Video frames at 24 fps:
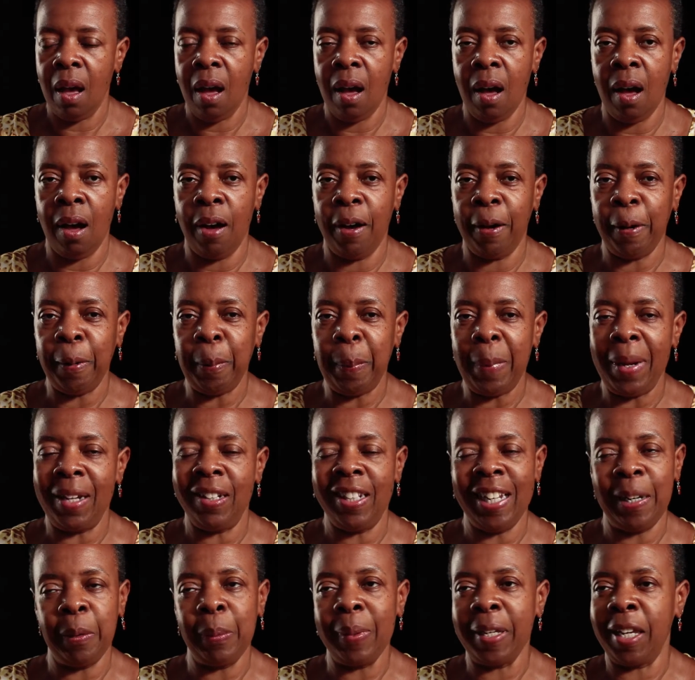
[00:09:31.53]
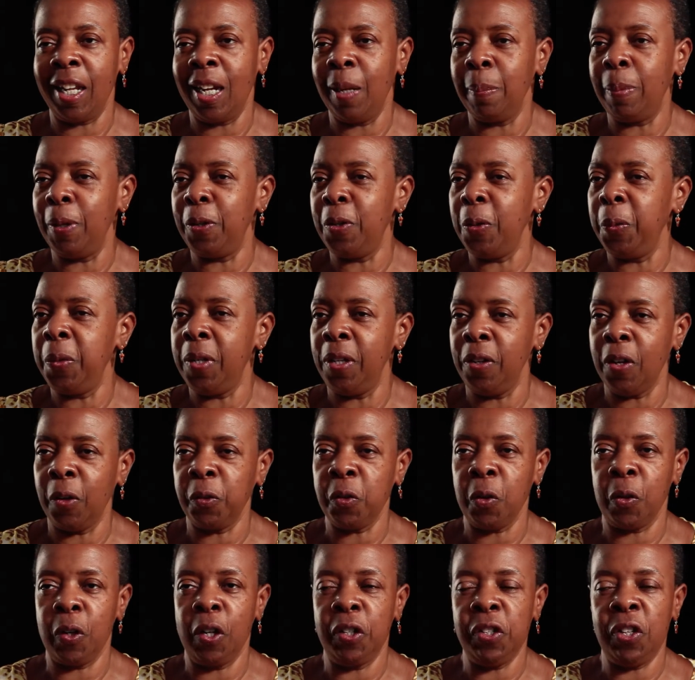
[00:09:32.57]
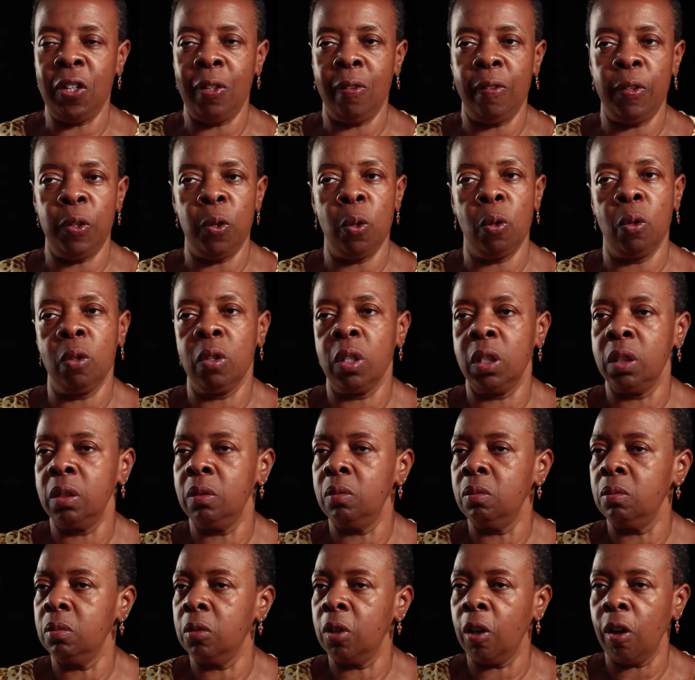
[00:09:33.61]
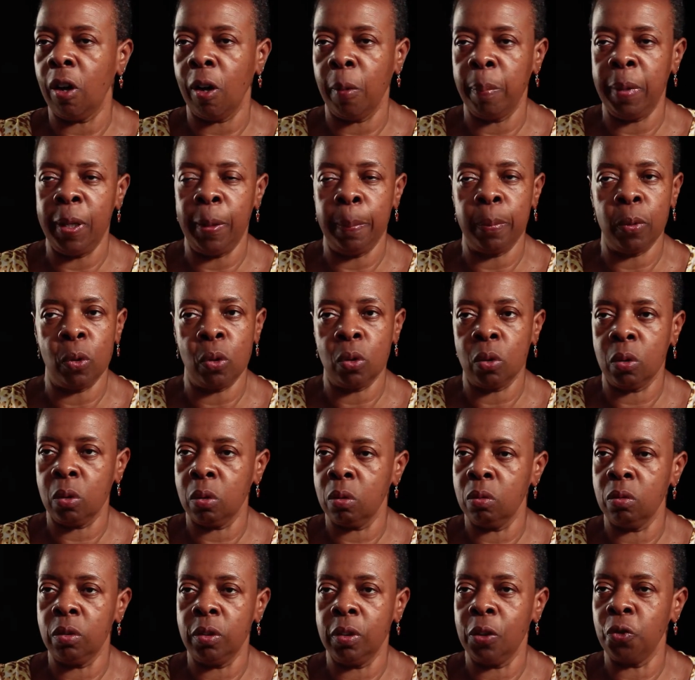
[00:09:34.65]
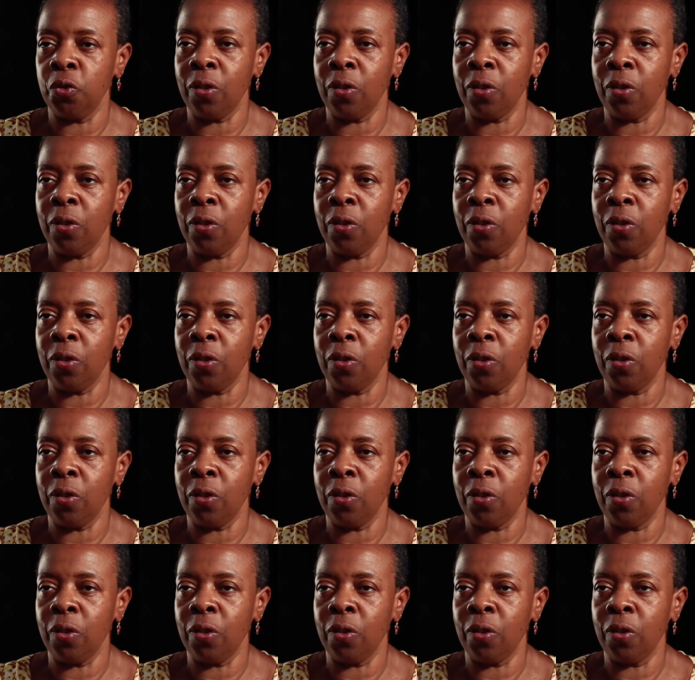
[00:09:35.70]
And then I would get up and do dinner, turn the TV on, call people,